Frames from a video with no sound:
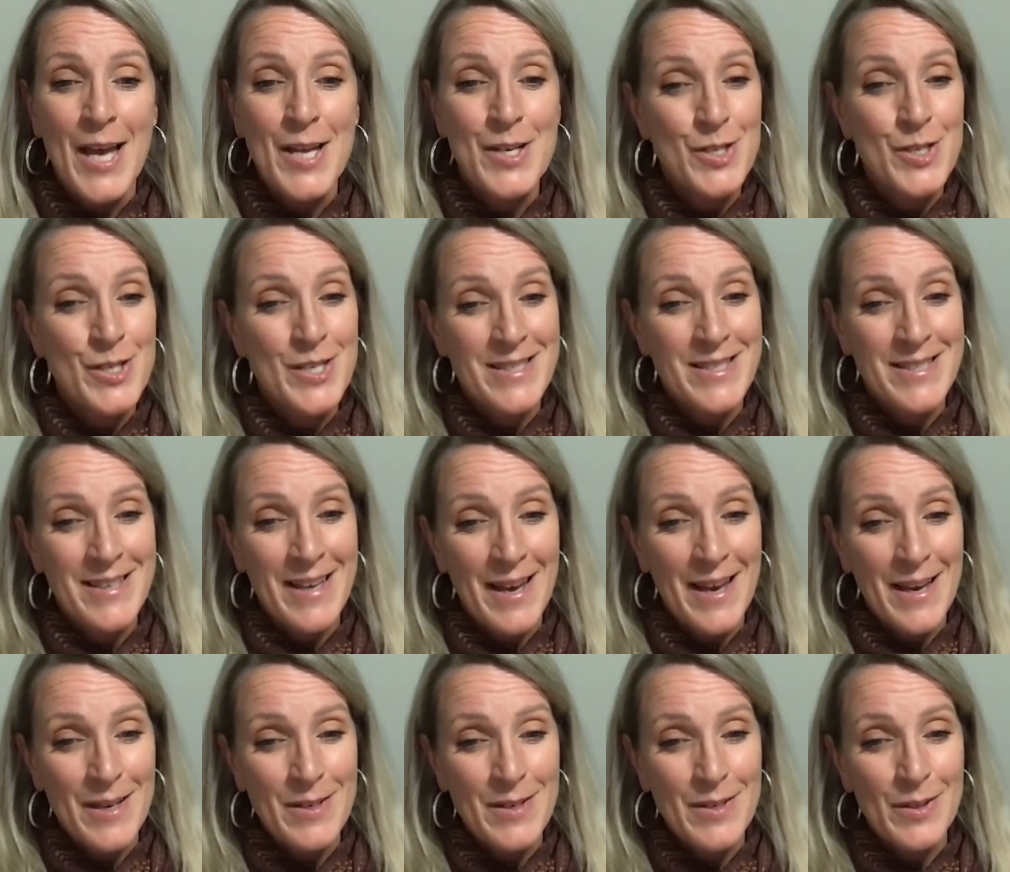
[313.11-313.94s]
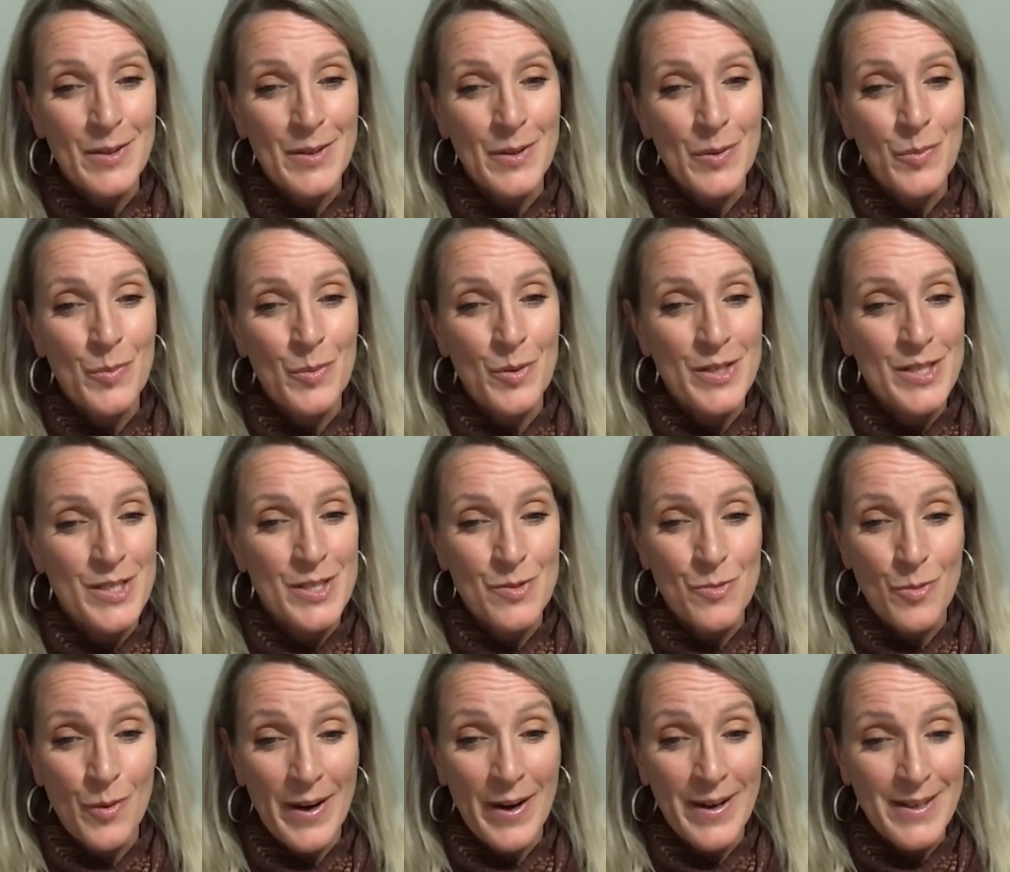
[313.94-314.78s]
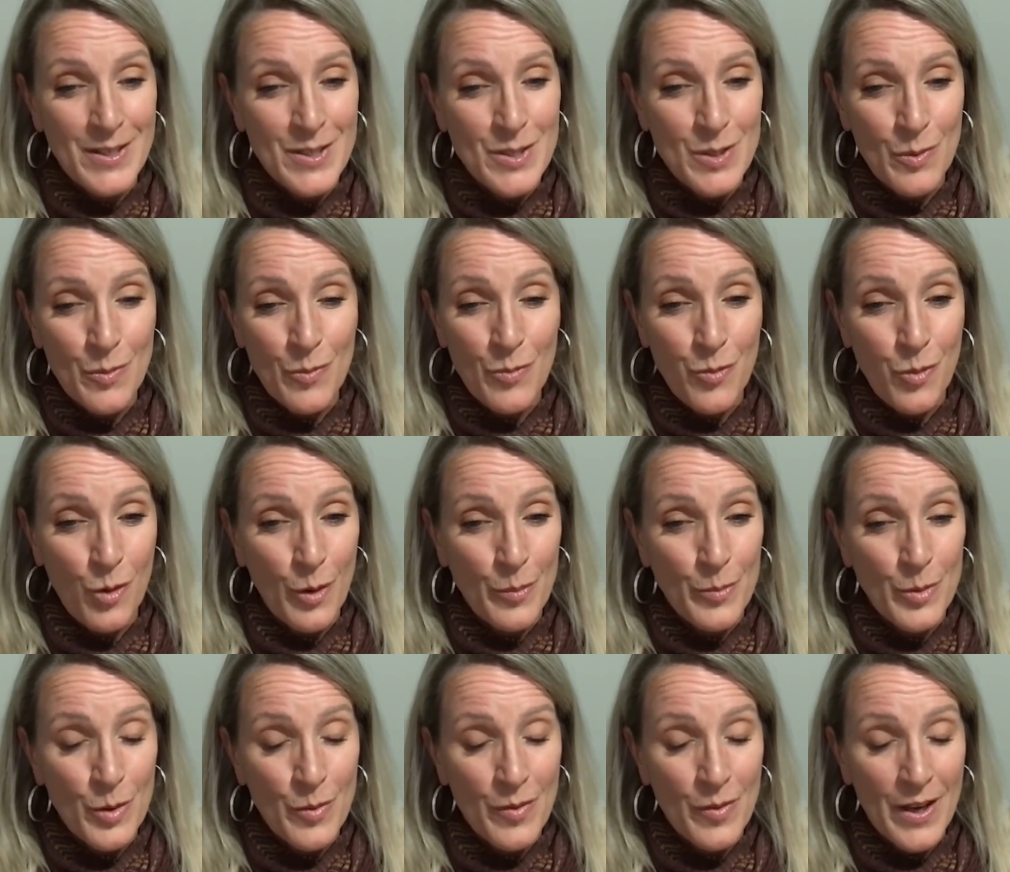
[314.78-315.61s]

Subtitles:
And she said, we're just writing to inform